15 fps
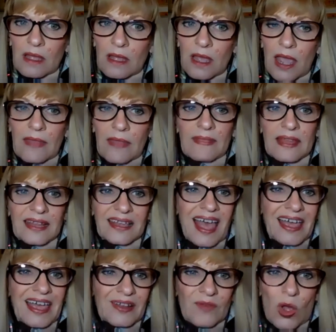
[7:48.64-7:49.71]
and then it
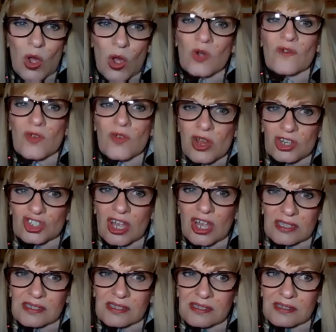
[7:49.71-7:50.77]
kind of over
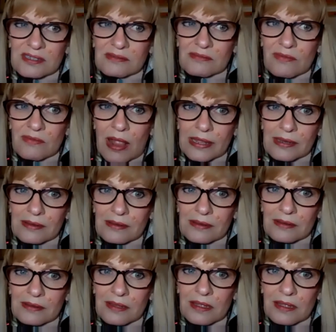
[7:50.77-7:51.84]
adjusts, right?
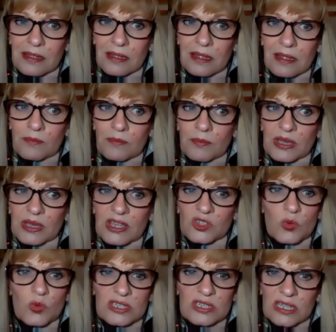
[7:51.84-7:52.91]
Because
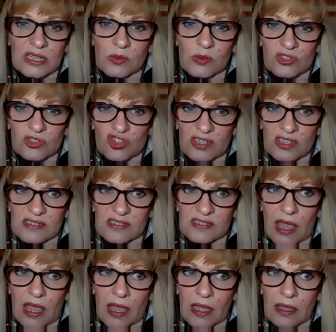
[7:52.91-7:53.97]
we're dealing with just
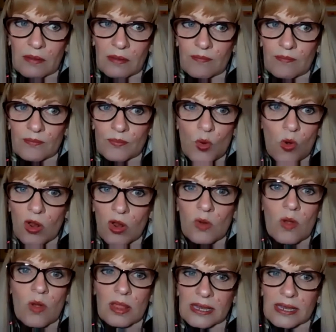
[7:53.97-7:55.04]
a poor
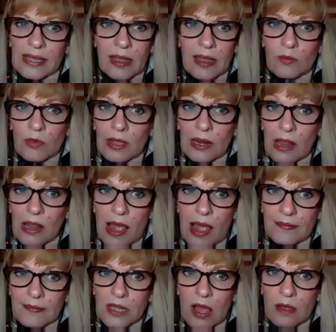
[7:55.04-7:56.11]
quality camera and a
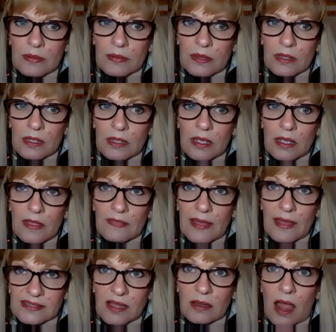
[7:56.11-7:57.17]
laptop.
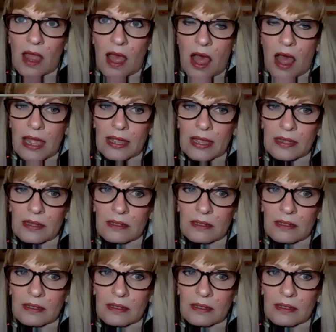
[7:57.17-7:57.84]
That's on high,